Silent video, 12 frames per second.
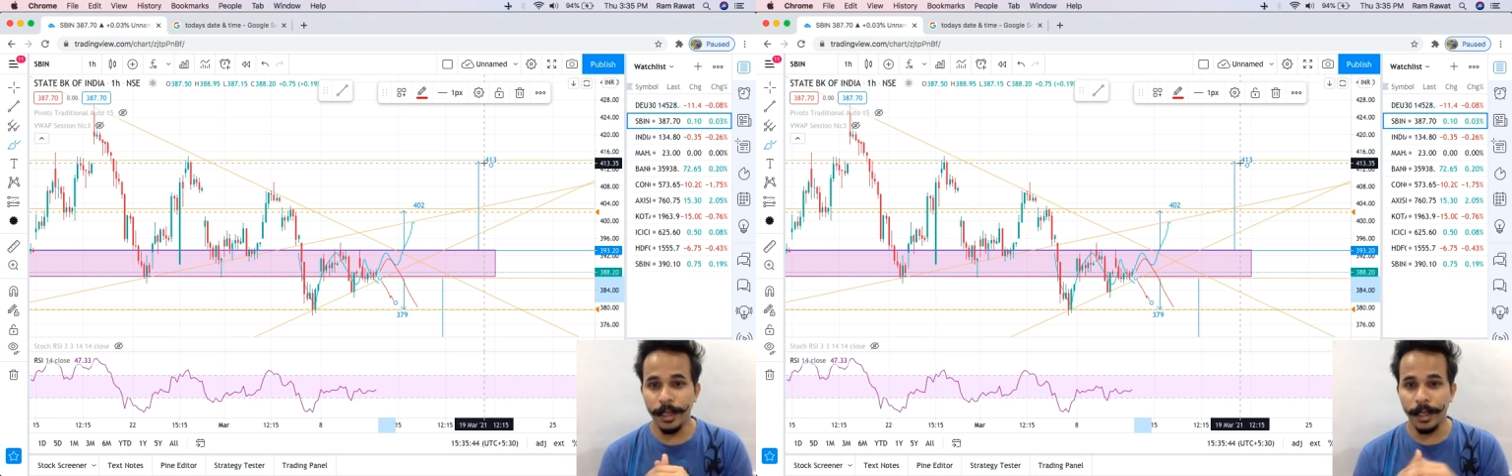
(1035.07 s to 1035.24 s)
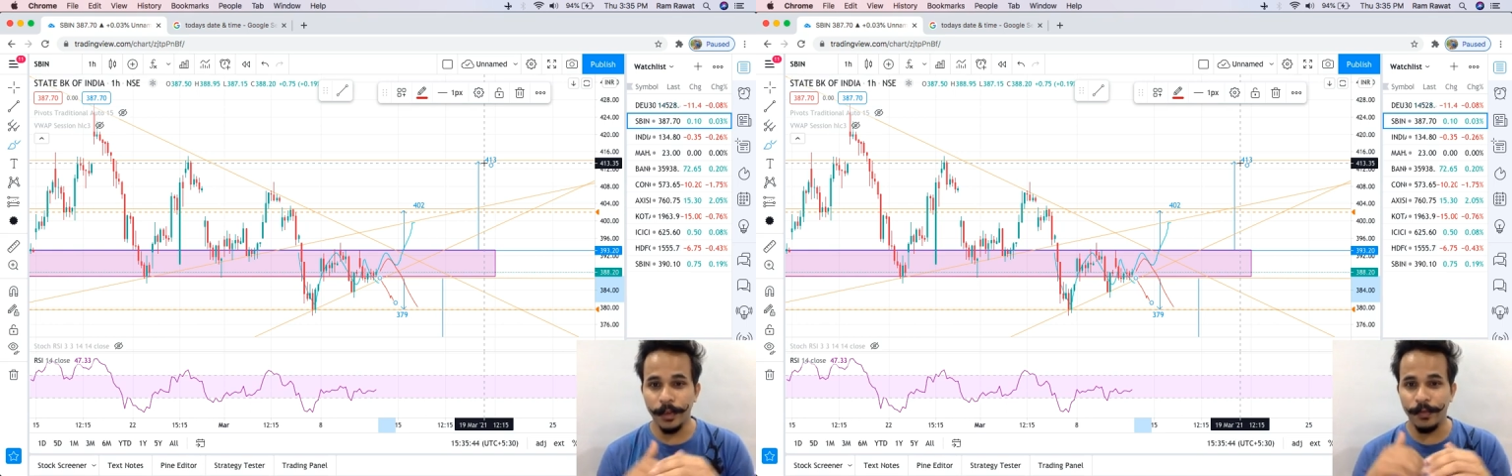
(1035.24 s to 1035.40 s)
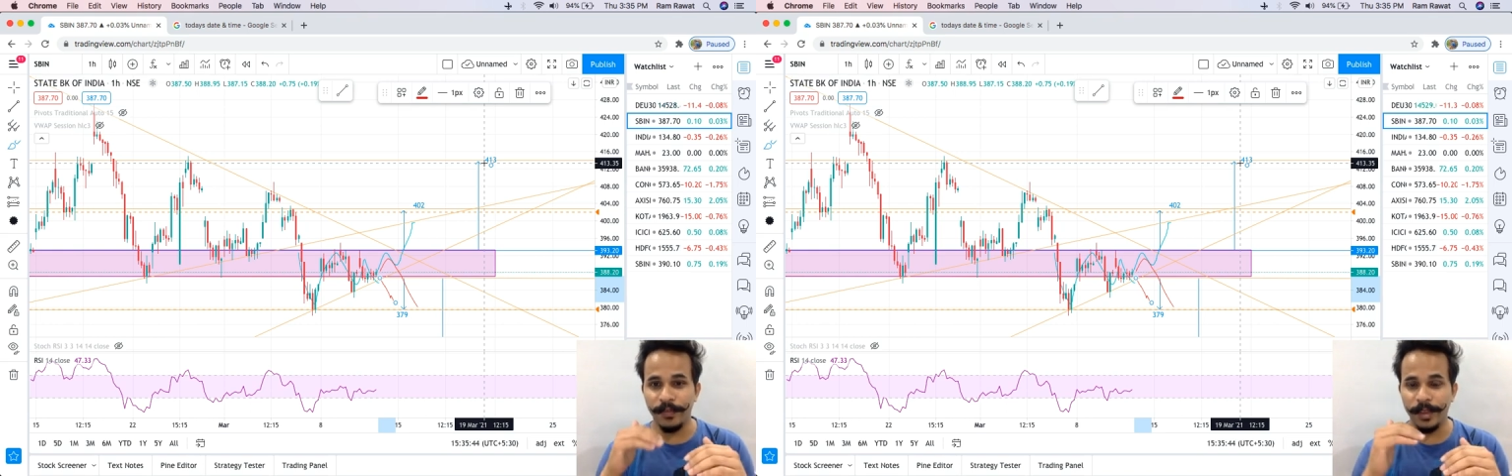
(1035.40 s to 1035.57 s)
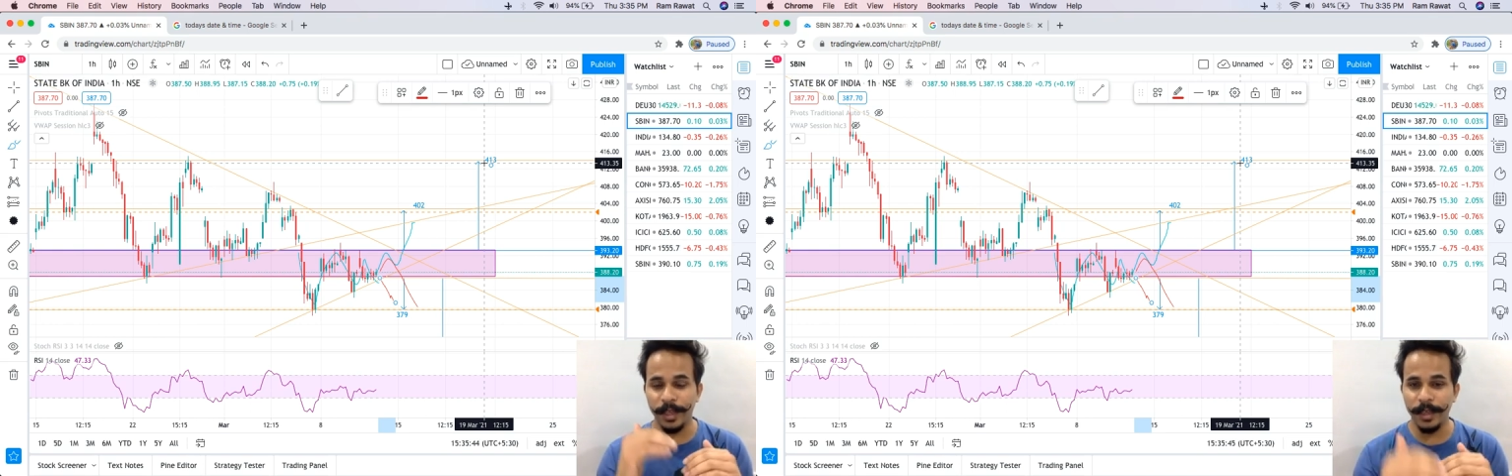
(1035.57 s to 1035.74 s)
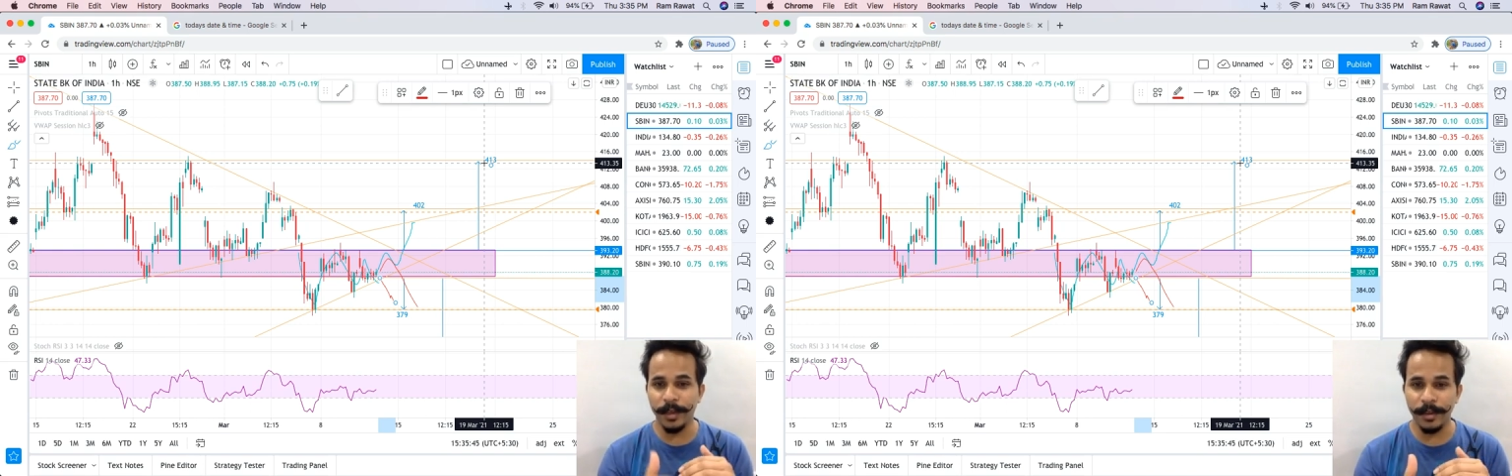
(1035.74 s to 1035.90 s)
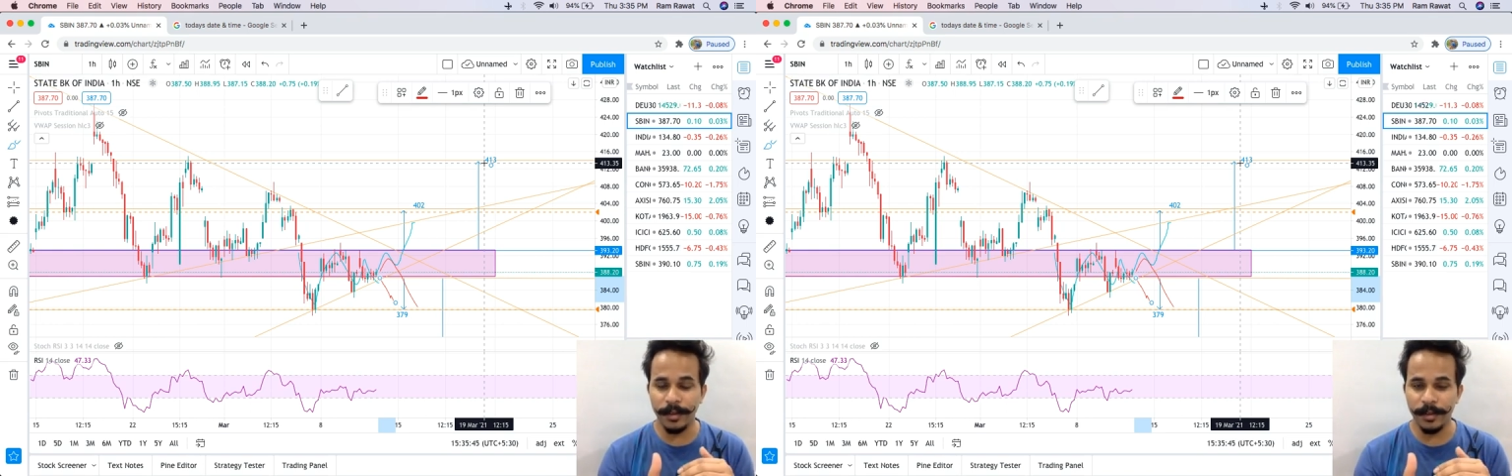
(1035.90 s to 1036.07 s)
If we
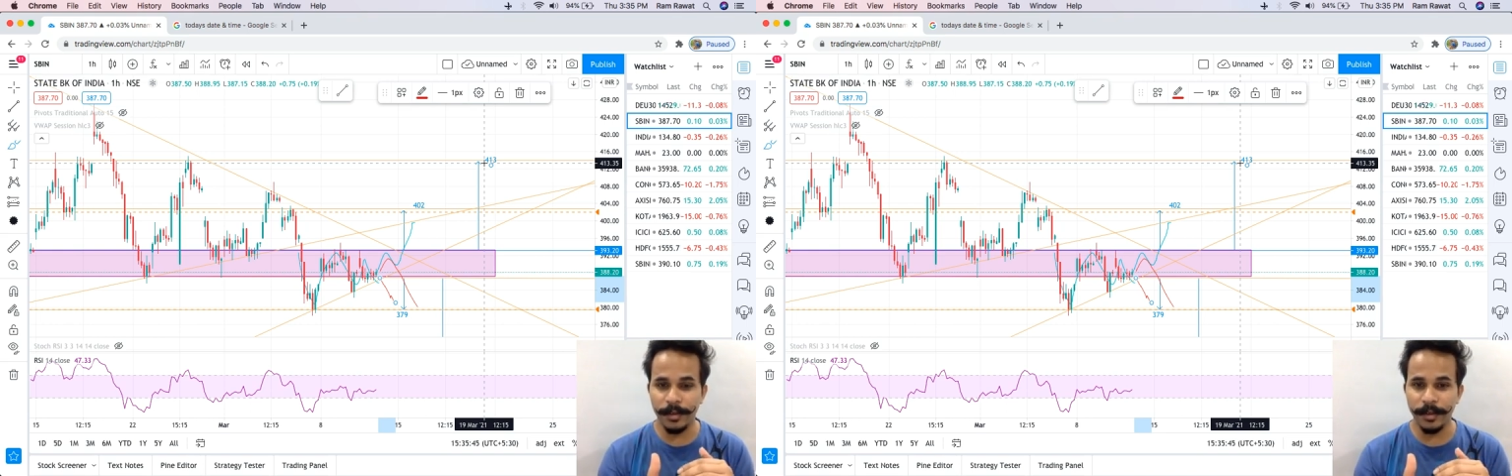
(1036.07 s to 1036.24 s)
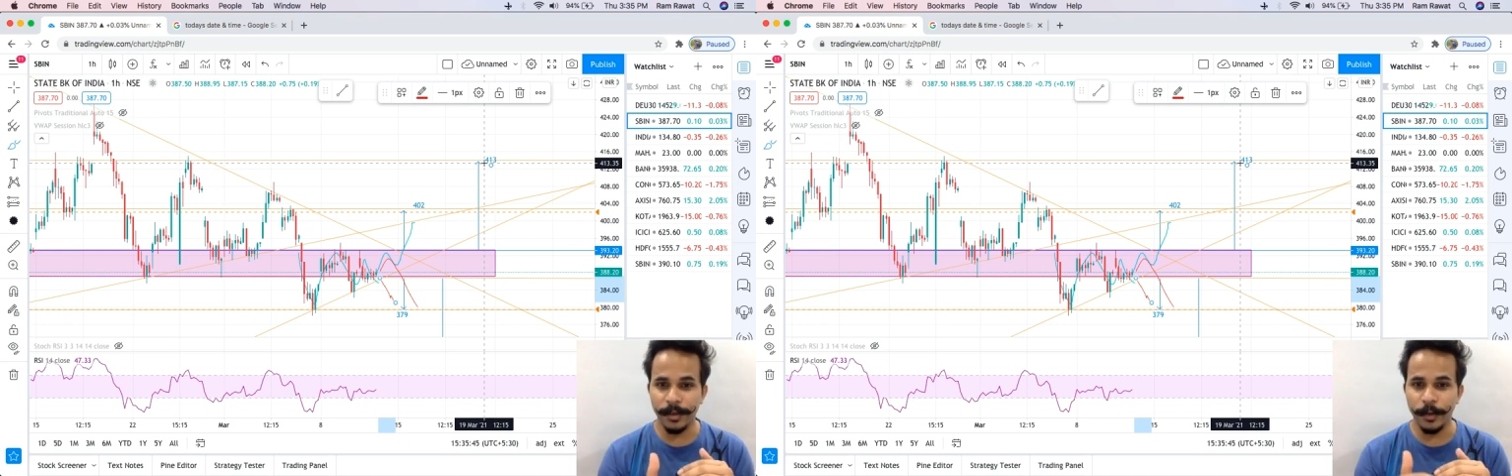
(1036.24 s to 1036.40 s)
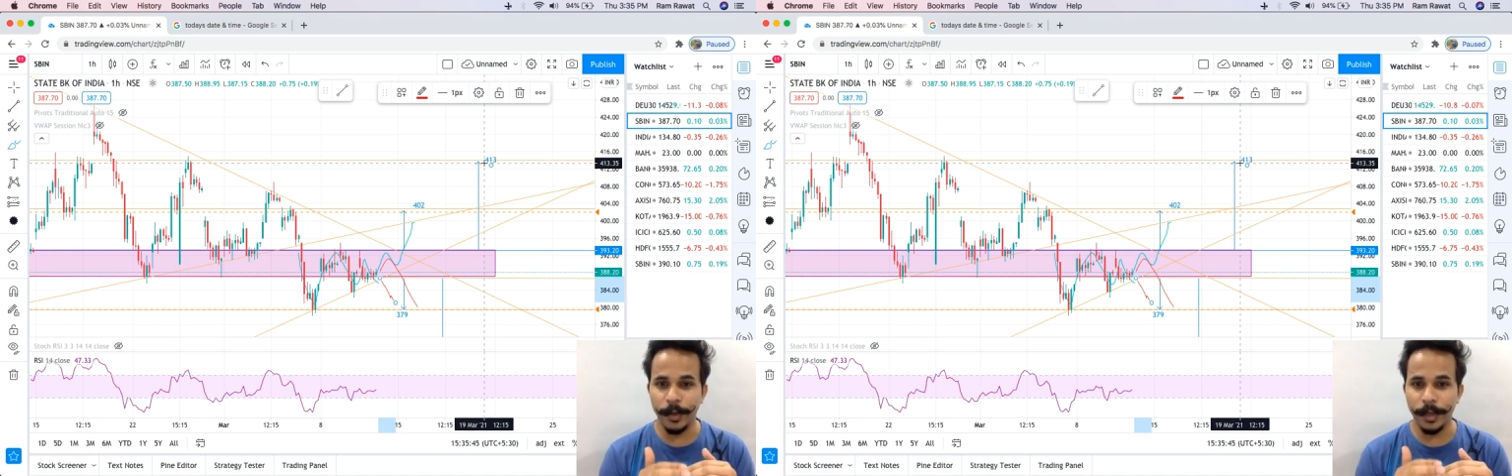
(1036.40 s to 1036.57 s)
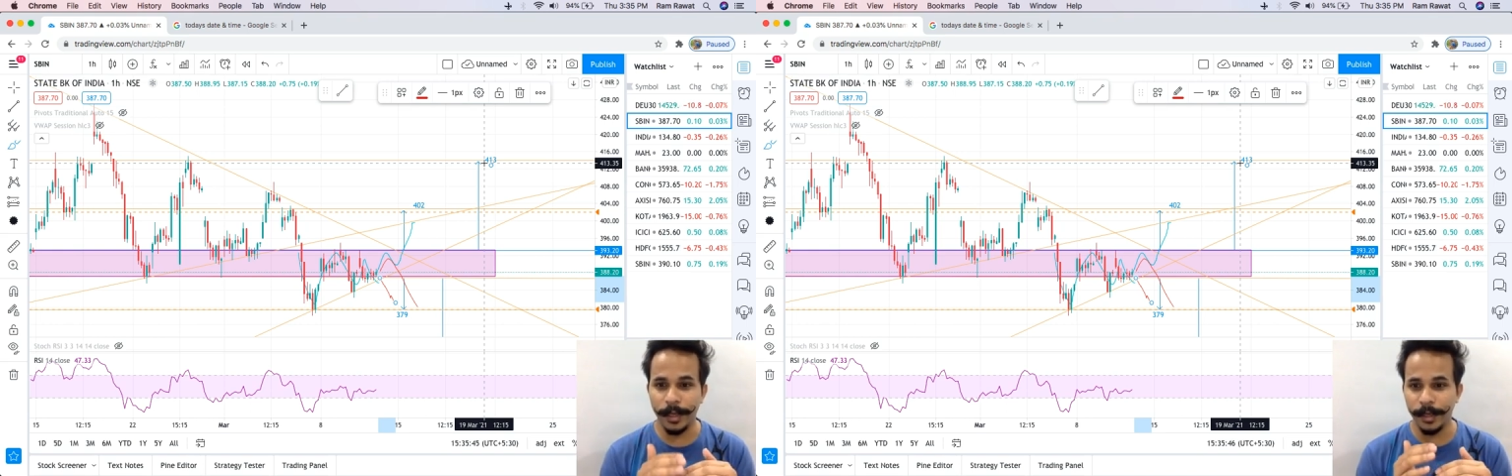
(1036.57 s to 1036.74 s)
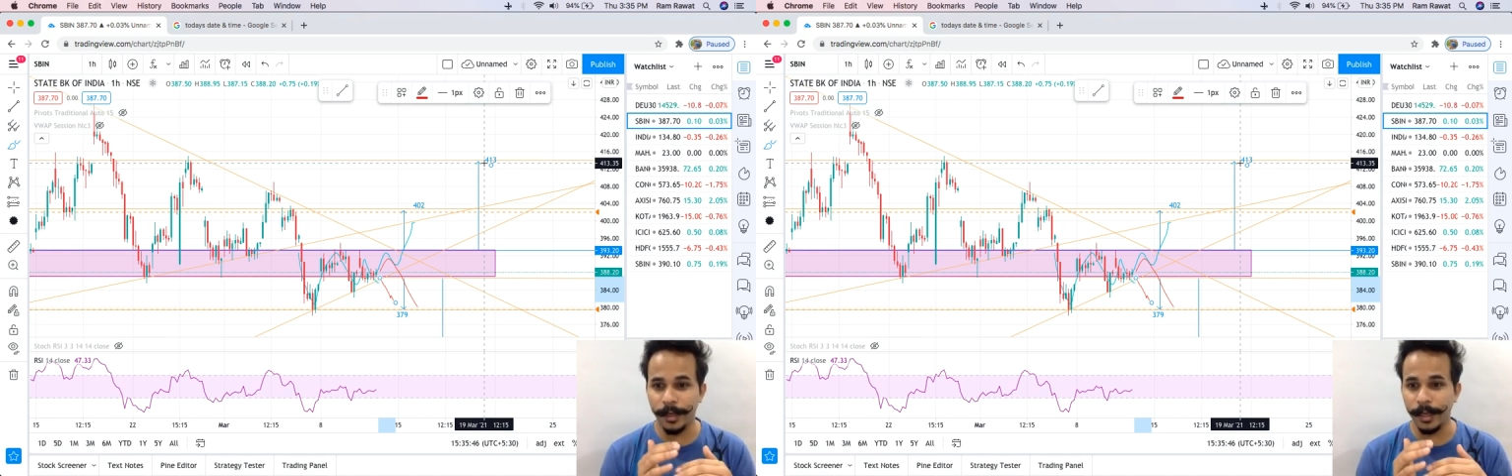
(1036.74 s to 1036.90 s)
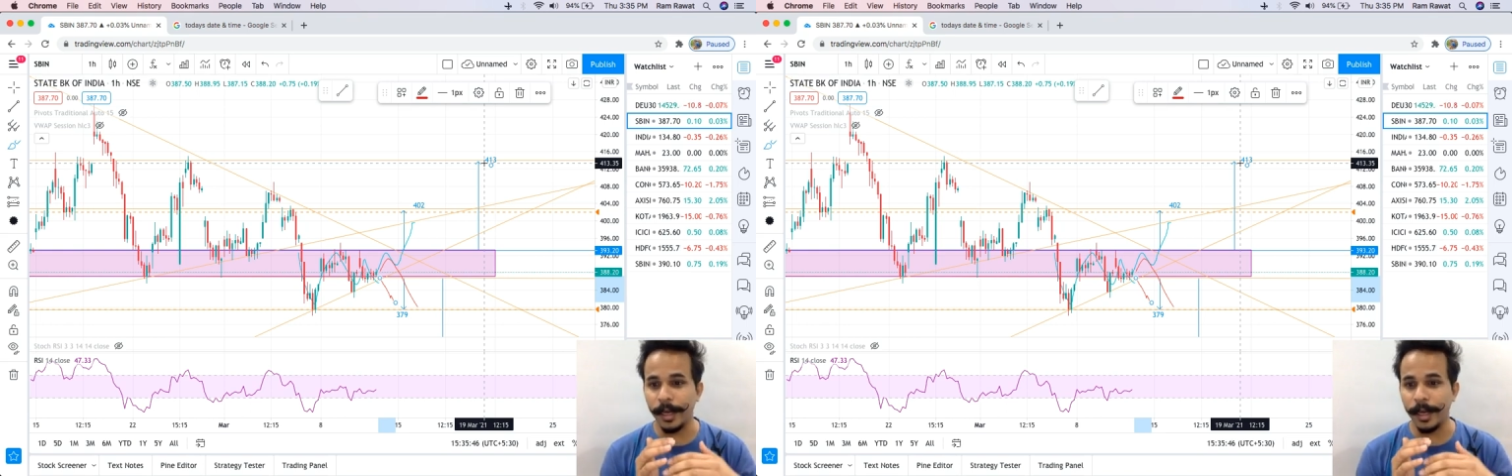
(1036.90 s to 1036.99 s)
are going in